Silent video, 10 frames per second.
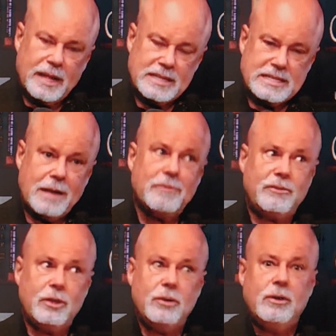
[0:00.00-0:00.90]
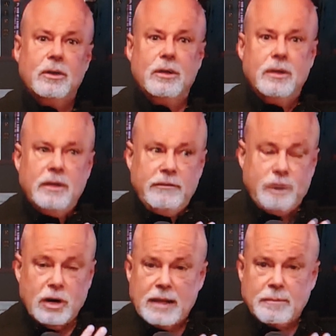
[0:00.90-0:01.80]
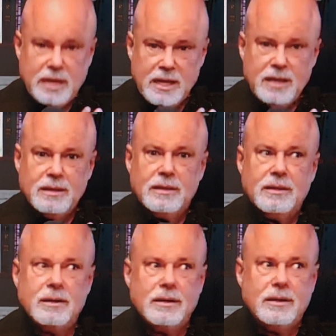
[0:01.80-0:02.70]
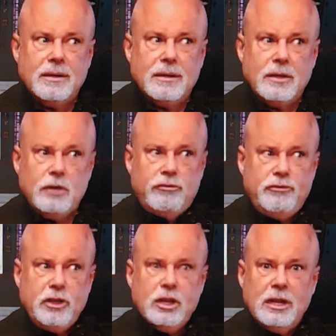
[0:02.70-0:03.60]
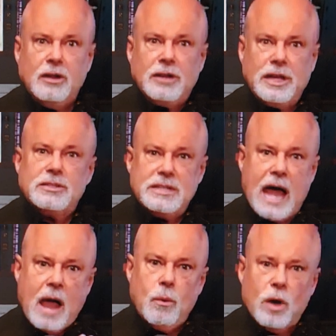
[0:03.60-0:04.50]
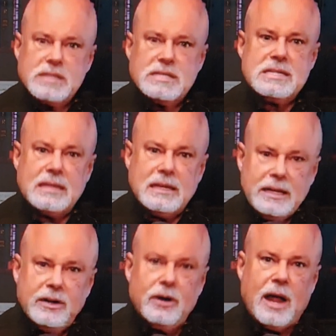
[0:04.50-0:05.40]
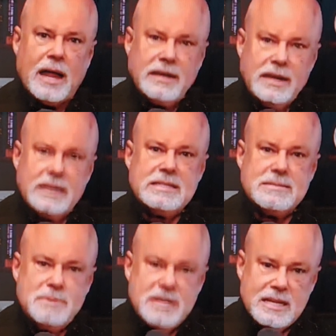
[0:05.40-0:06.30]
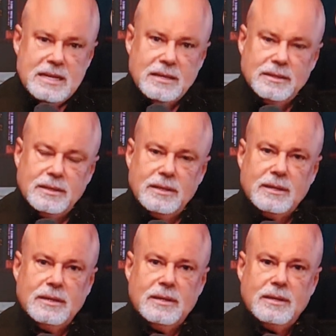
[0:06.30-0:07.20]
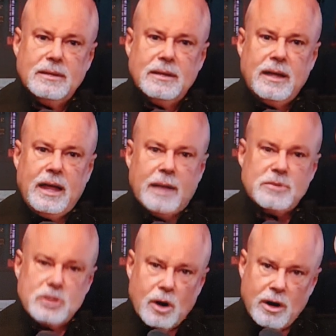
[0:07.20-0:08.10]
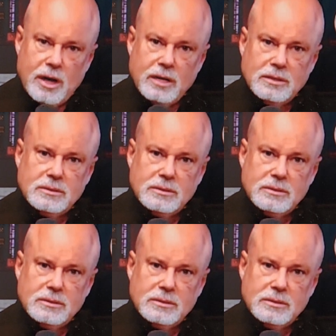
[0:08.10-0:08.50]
And some of you, if you're like me, you feel a little guilty. I wasn't the leader I needed to be. And I'm sorry.